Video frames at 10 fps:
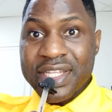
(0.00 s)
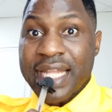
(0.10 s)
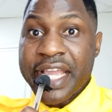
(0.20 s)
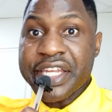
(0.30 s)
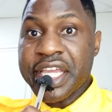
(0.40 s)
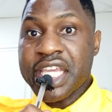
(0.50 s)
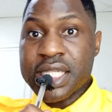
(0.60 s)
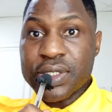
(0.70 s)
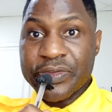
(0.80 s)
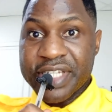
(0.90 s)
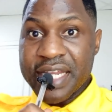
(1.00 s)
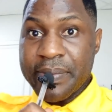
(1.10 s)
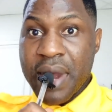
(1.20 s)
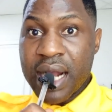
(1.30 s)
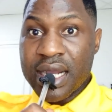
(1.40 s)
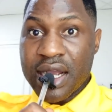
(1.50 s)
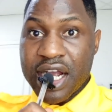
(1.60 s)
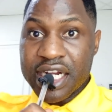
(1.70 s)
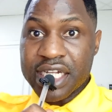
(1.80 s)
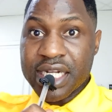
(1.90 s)
Like in the case of Denmark,
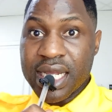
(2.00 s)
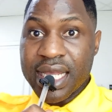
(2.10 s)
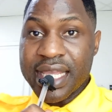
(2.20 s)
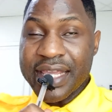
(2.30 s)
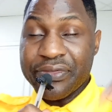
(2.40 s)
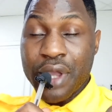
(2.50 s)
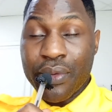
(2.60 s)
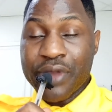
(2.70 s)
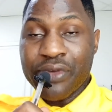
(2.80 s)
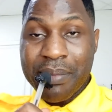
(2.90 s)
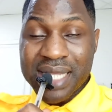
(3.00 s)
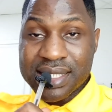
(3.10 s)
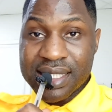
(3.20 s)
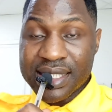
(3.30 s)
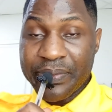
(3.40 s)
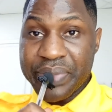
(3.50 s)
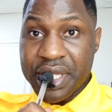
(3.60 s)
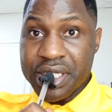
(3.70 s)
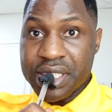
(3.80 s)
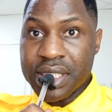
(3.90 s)
Canada, if you are going for masters and
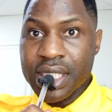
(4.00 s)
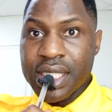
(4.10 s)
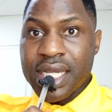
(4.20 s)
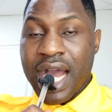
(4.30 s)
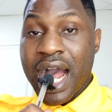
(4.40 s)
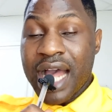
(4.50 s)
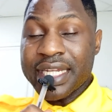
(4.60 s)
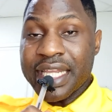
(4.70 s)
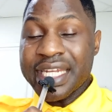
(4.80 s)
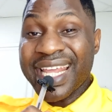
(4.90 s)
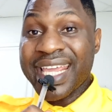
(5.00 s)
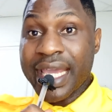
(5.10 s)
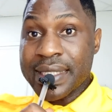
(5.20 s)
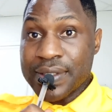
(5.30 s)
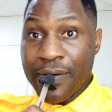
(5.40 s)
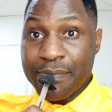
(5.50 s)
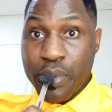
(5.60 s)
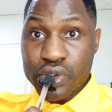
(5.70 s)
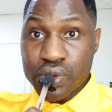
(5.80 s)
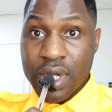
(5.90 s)
PhD, and in the case of
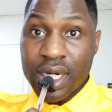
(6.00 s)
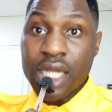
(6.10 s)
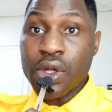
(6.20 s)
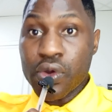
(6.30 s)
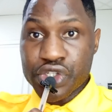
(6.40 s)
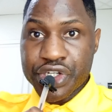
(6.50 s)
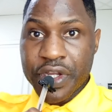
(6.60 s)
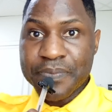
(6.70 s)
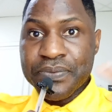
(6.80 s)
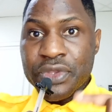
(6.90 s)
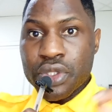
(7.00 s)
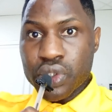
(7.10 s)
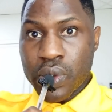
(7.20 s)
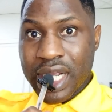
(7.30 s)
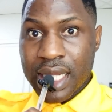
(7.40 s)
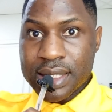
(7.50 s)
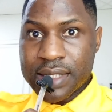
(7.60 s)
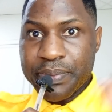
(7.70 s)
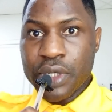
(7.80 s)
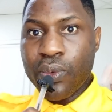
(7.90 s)
Portugal and Austria, you can't.
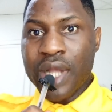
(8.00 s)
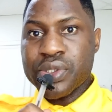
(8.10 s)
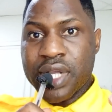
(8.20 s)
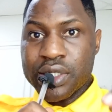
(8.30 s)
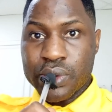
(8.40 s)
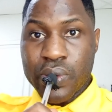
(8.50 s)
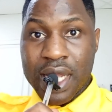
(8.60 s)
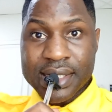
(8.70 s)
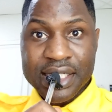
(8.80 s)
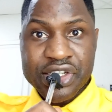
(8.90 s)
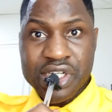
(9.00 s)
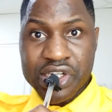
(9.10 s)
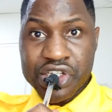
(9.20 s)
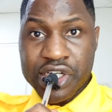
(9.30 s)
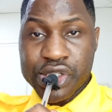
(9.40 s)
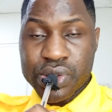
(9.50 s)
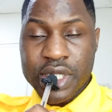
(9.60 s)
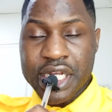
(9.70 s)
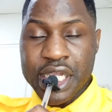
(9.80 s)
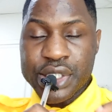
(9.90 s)
But what you can do as an international
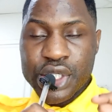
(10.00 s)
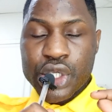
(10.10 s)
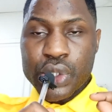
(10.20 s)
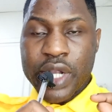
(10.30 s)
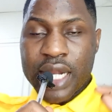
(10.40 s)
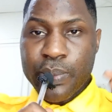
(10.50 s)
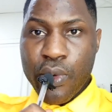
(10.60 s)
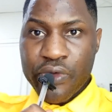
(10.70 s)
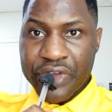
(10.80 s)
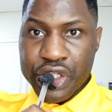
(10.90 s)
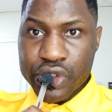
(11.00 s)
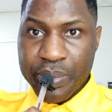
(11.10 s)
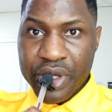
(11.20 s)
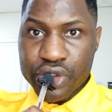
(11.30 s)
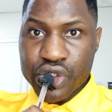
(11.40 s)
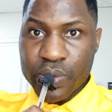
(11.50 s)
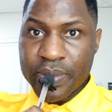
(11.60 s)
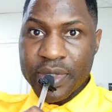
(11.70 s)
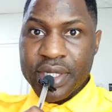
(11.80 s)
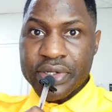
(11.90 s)
student is you can move into
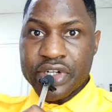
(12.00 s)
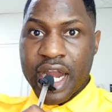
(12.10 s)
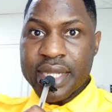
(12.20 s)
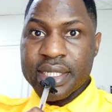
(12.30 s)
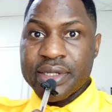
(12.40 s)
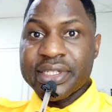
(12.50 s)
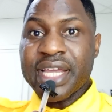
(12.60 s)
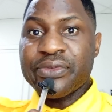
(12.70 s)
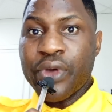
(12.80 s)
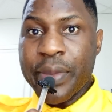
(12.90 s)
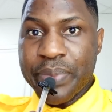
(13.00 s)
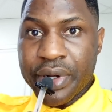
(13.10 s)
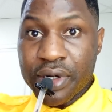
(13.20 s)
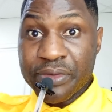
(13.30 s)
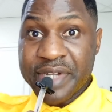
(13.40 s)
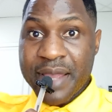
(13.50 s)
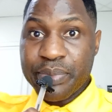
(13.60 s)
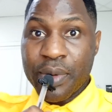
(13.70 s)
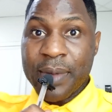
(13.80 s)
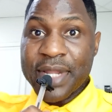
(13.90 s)
Belgium, right? Then for a period of time,
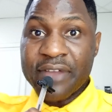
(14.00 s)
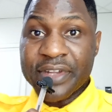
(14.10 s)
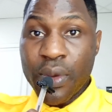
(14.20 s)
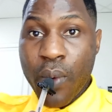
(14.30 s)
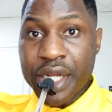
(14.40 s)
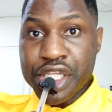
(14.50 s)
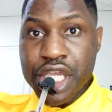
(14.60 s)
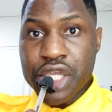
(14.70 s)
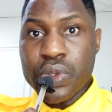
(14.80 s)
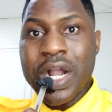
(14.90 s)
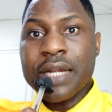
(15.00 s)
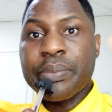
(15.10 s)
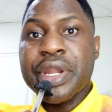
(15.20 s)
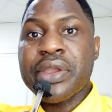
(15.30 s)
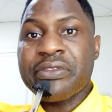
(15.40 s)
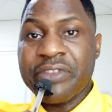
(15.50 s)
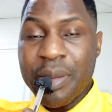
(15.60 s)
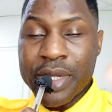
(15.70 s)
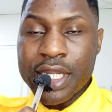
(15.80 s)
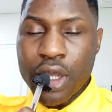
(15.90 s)
probably after 1 year, you can bring your
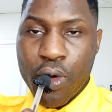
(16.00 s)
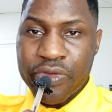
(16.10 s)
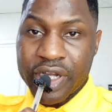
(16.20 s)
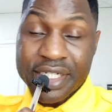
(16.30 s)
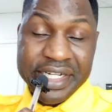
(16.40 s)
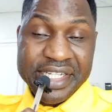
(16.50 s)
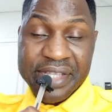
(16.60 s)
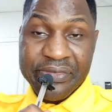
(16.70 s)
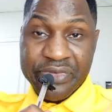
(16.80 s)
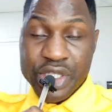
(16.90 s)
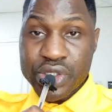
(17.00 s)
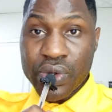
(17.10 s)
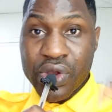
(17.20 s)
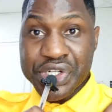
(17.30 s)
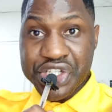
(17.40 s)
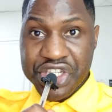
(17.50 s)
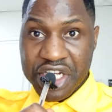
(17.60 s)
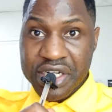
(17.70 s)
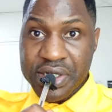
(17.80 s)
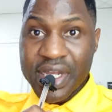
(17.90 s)
family over. There is a video on this
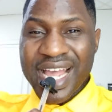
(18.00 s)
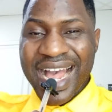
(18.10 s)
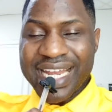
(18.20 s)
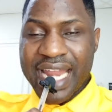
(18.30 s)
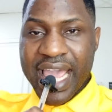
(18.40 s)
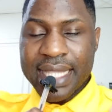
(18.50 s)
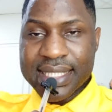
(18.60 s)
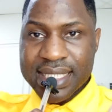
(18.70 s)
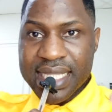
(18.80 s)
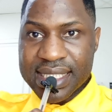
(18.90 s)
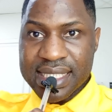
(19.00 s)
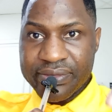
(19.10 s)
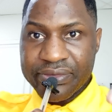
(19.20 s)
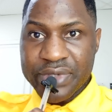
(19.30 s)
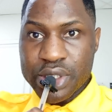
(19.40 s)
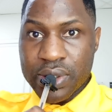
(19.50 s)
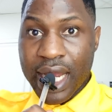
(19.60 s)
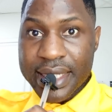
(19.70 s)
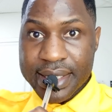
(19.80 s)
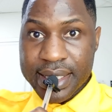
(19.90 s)
channel, an extensive video
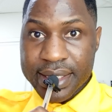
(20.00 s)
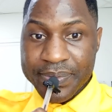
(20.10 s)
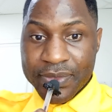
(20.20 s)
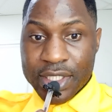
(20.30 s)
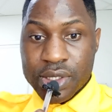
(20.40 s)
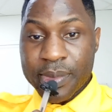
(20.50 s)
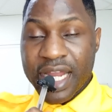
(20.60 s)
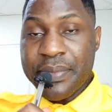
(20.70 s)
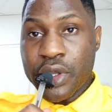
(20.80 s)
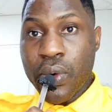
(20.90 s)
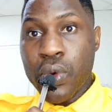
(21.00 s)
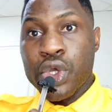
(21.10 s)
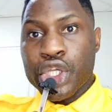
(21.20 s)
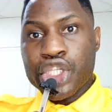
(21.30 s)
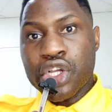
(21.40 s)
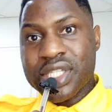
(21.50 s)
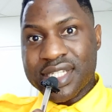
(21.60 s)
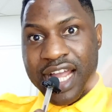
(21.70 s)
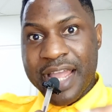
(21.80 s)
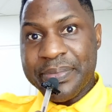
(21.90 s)
I did some time ago. Just
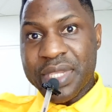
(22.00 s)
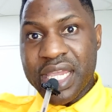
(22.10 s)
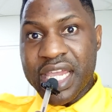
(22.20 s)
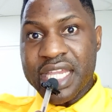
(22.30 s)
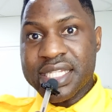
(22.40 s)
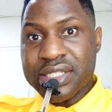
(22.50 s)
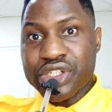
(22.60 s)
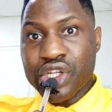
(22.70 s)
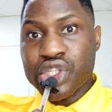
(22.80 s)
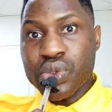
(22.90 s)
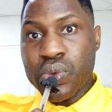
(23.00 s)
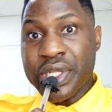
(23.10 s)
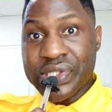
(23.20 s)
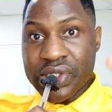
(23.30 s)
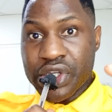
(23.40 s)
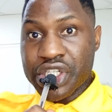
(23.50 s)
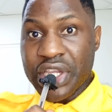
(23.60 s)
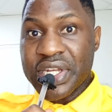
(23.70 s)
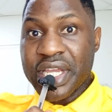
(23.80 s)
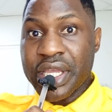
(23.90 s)
type it, just do the search
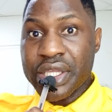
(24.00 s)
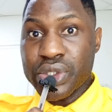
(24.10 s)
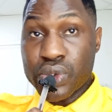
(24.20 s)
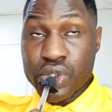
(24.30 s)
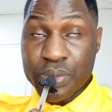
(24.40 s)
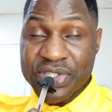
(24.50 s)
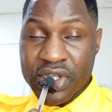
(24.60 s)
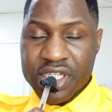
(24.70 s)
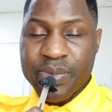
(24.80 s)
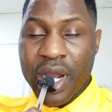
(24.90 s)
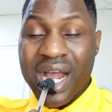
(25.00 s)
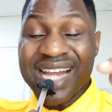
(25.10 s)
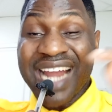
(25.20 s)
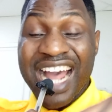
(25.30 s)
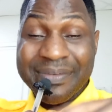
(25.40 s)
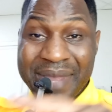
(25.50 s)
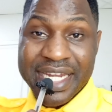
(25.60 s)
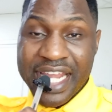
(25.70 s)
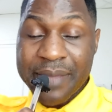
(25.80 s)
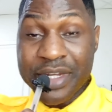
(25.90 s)
in the YouTube search bar and add my
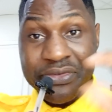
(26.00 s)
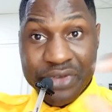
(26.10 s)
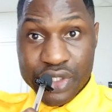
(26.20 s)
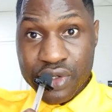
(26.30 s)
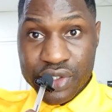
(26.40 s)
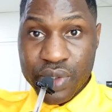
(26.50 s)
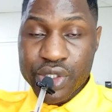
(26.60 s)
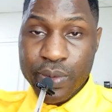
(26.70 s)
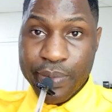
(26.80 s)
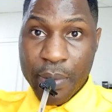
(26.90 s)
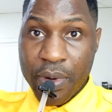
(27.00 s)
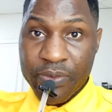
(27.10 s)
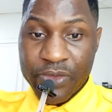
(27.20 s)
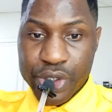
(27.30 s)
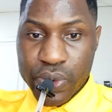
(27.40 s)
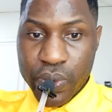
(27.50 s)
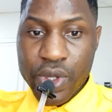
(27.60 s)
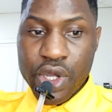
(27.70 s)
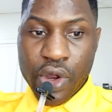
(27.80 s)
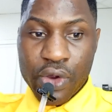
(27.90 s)
name. The video is going to pop up for you,
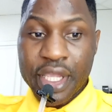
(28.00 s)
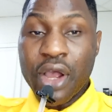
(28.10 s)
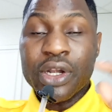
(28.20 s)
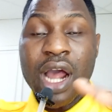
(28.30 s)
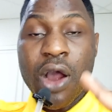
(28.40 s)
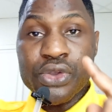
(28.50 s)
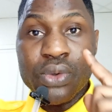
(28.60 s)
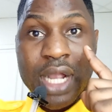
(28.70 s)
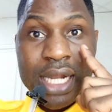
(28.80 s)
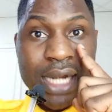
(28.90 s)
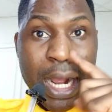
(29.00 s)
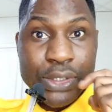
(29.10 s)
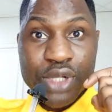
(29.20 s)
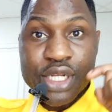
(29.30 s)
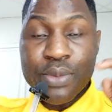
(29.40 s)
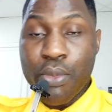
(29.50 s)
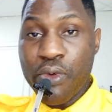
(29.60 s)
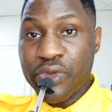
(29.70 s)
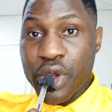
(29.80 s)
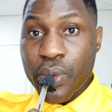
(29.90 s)
okay, on how you can actually
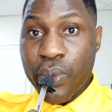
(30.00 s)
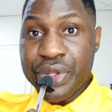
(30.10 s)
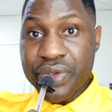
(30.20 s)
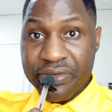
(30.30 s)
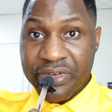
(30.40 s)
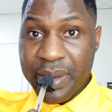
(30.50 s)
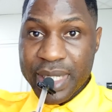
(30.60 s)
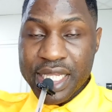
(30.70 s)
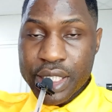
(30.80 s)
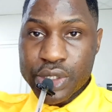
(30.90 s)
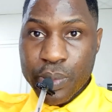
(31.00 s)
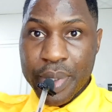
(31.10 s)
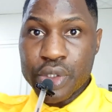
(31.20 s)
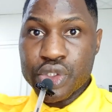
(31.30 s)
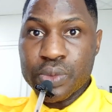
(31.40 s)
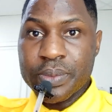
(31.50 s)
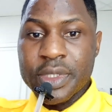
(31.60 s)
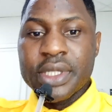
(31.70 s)
move with your family to Belgium.